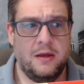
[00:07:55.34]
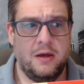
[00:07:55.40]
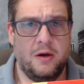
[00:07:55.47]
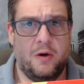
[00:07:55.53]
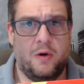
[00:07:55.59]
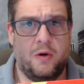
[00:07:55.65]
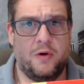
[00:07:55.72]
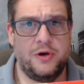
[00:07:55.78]

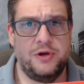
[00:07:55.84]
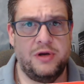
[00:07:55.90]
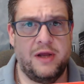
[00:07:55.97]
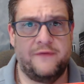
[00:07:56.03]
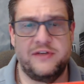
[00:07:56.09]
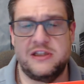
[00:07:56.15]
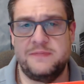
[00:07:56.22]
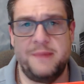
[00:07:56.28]
or you'd have
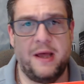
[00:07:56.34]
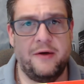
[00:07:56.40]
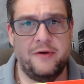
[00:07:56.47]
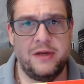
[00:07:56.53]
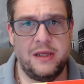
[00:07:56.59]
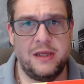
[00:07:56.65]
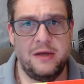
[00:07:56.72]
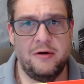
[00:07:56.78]
a spell
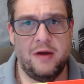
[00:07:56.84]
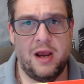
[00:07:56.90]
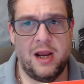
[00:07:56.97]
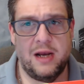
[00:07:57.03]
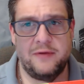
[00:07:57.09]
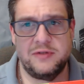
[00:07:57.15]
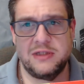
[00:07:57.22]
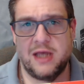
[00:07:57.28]
in here, and
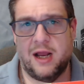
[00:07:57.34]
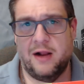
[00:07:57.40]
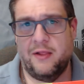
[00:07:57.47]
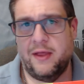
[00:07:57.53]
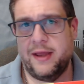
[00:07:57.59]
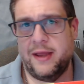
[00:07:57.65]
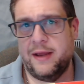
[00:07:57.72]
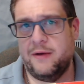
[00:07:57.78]
it was kind of
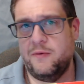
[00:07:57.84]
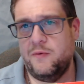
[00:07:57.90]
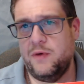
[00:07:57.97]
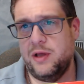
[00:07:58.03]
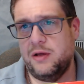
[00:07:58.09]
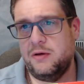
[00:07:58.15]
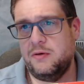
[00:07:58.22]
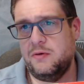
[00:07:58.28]
like,
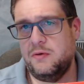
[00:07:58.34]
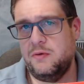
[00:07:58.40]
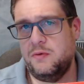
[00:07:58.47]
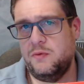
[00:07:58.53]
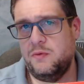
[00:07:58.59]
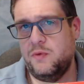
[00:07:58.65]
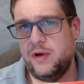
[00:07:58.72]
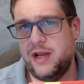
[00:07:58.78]
well,
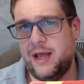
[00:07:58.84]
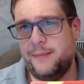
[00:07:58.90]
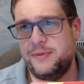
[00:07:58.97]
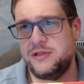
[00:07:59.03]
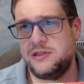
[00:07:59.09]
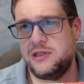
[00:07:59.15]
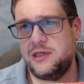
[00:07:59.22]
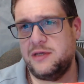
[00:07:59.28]
what
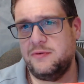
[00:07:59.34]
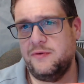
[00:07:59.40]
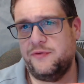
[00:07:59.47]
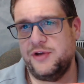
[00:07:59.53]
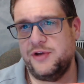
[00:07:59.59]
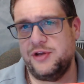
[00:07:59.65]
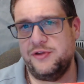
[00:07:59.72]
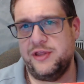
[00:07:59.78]
happens if
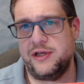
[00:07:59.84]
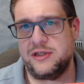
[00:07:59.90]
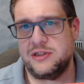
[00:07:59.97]
we do this?